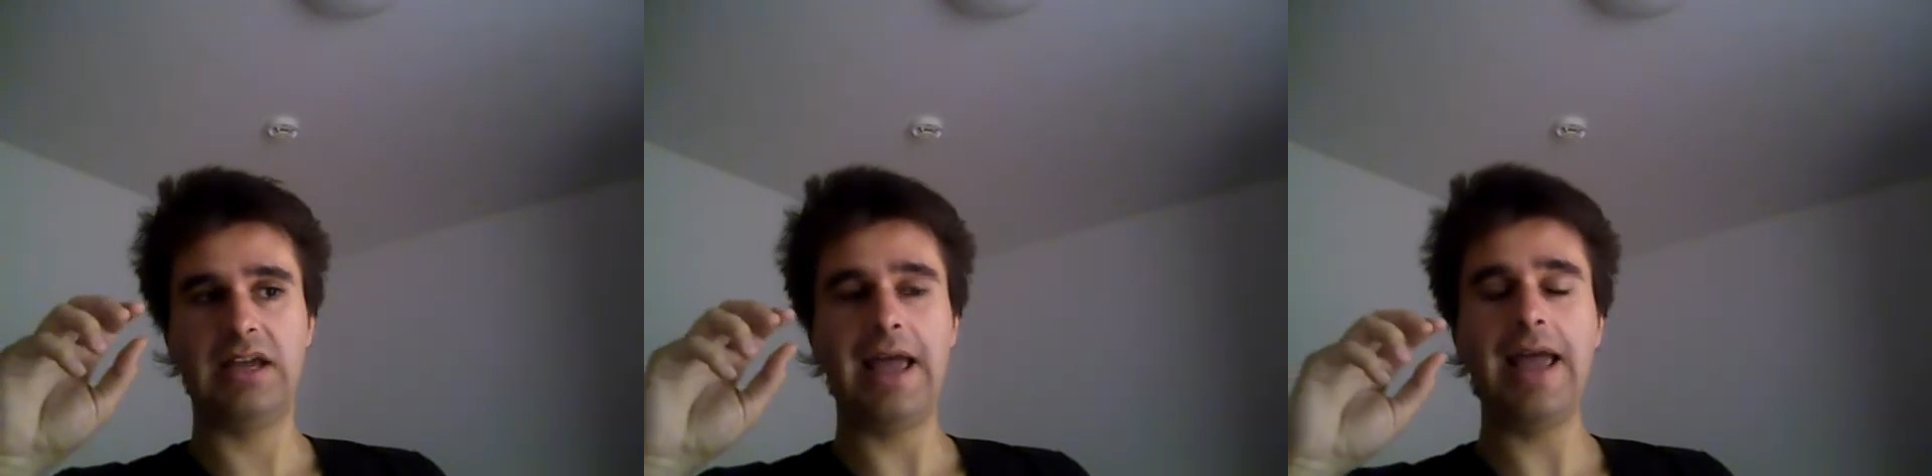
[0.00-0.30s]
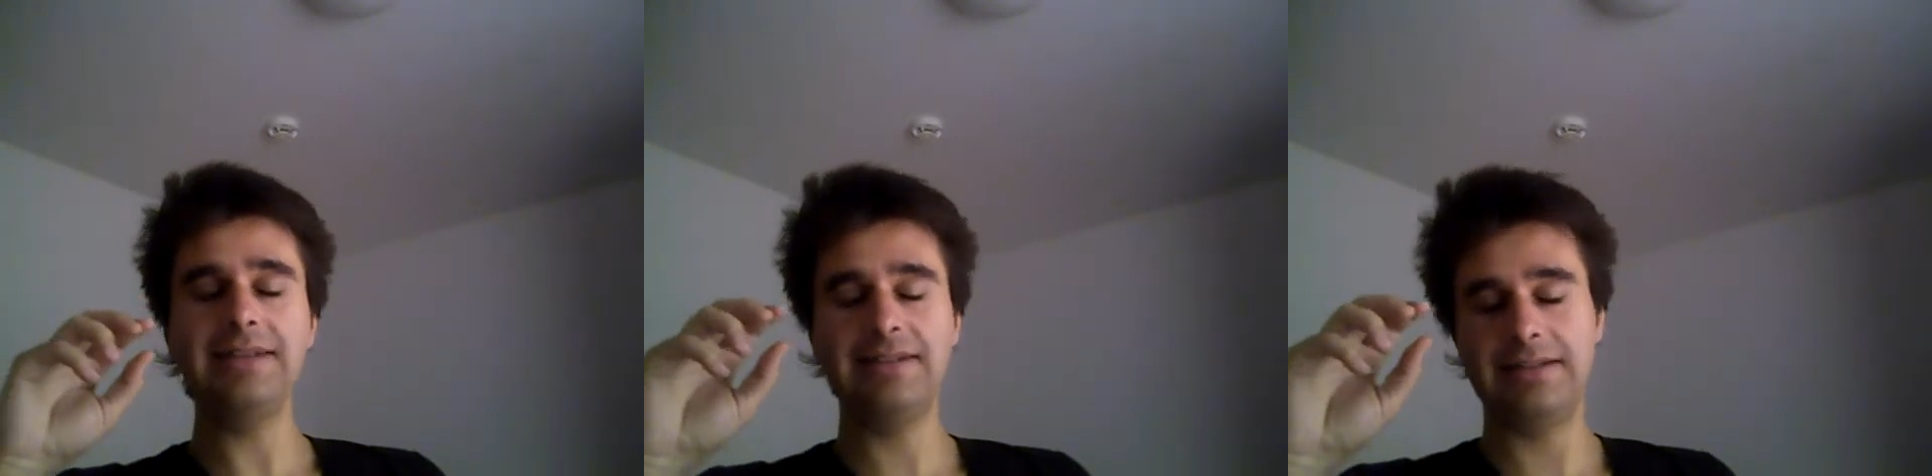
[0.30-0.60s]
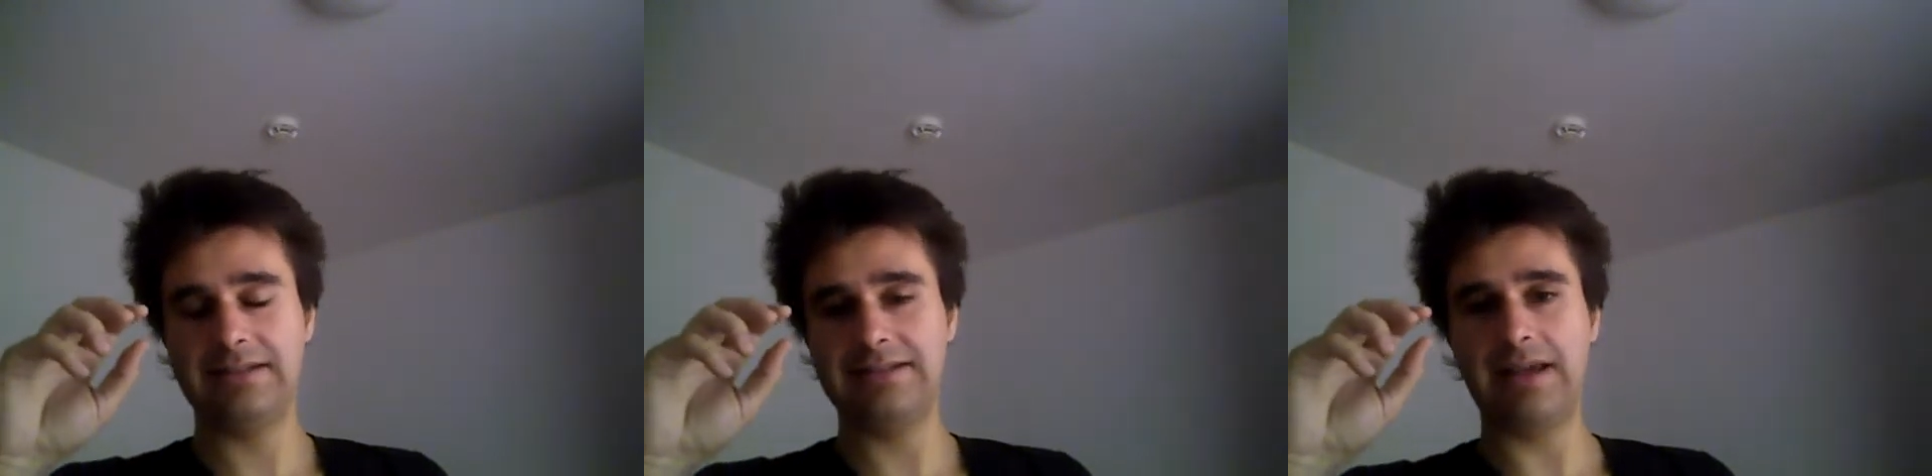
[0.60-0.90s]
has
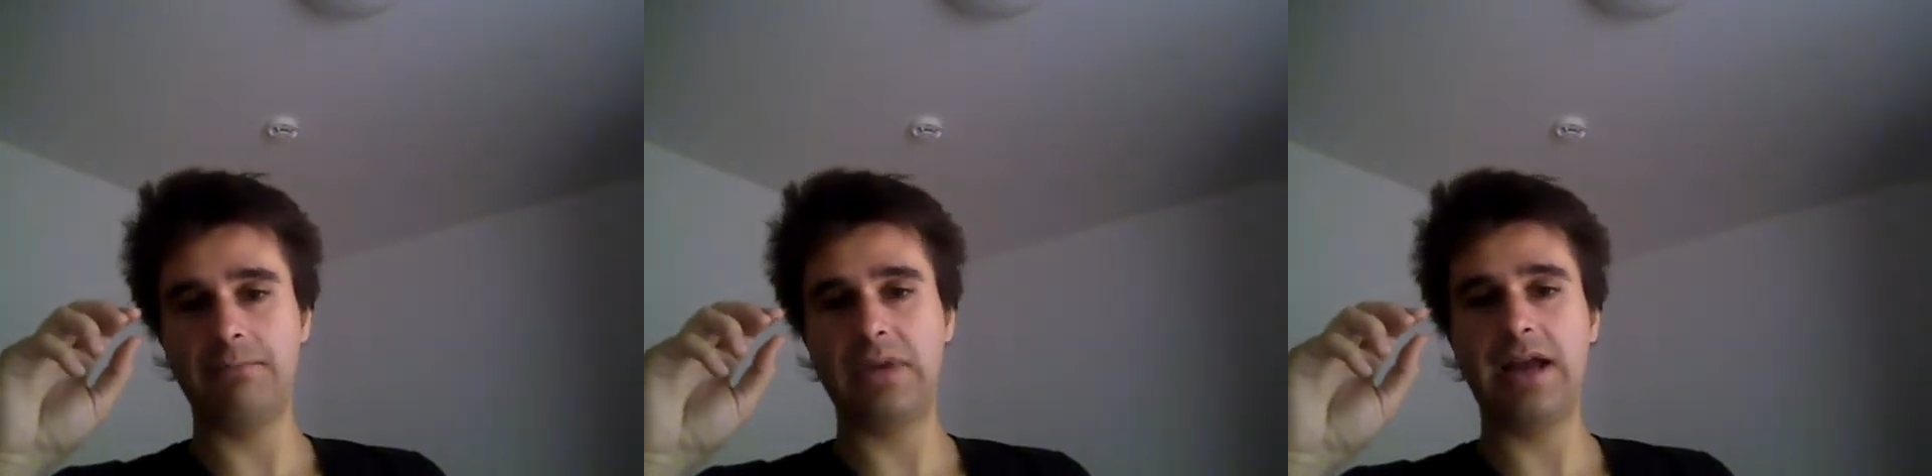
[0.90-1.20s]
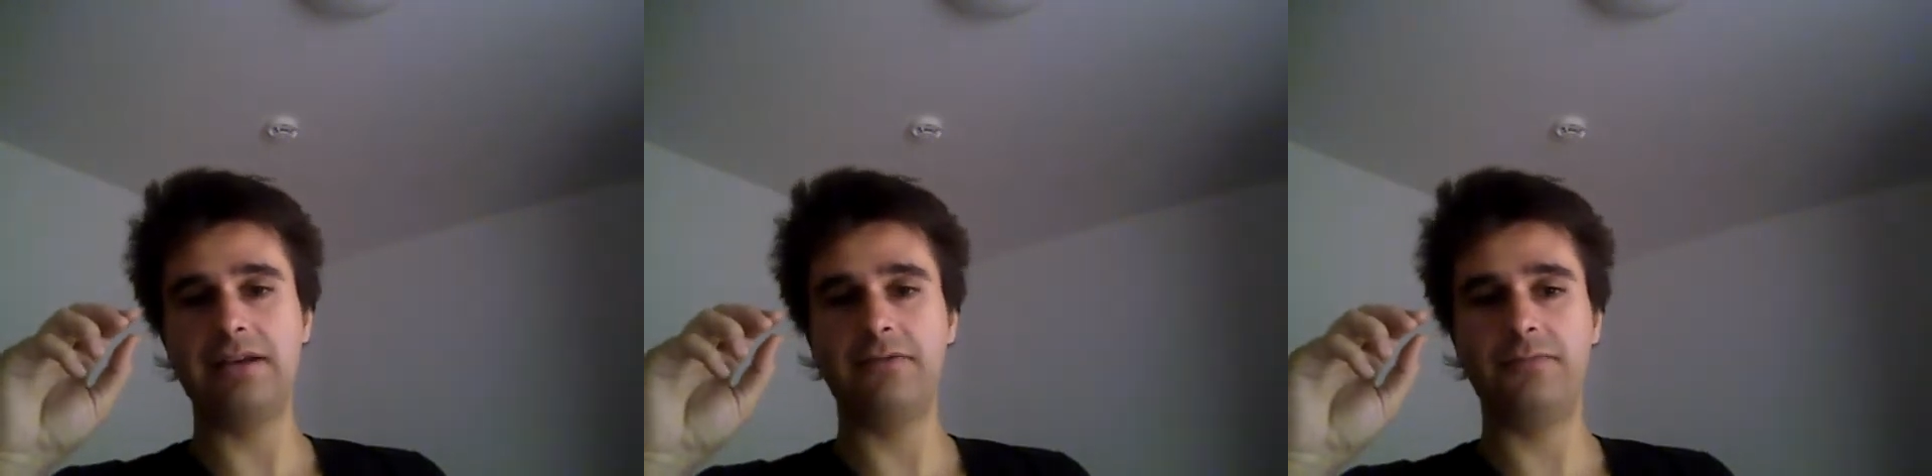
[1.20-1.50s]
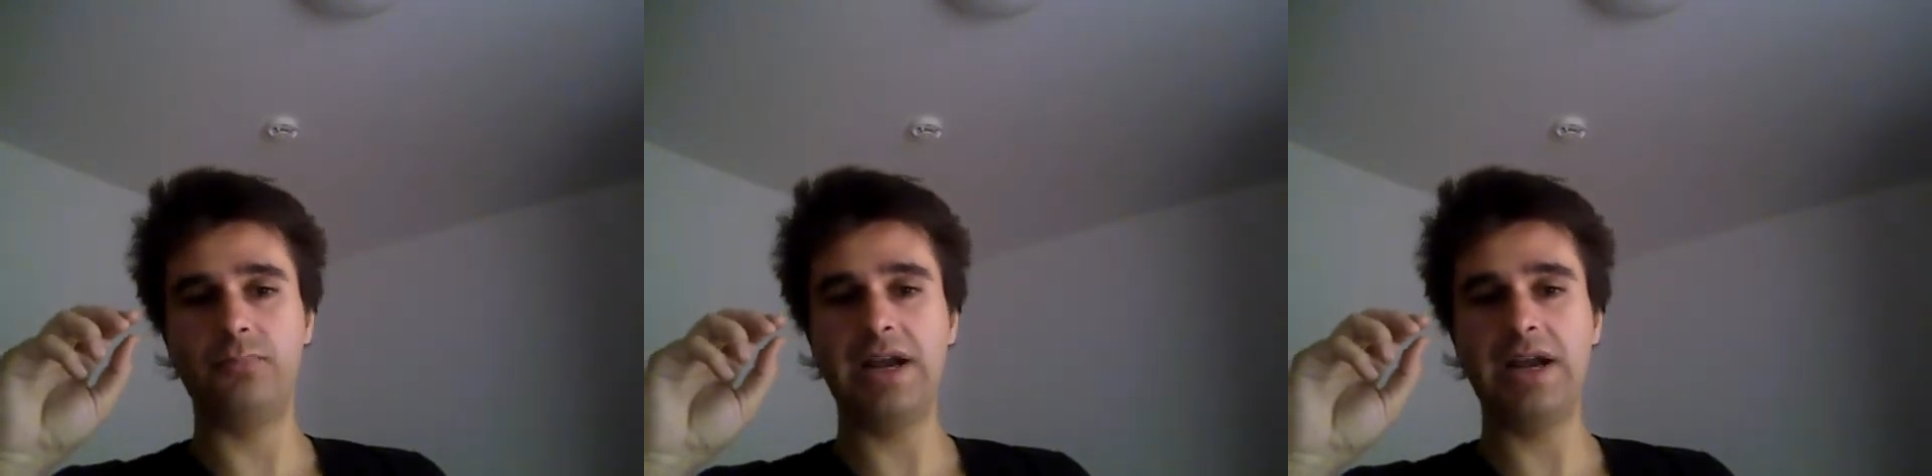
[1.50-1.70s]
some kind of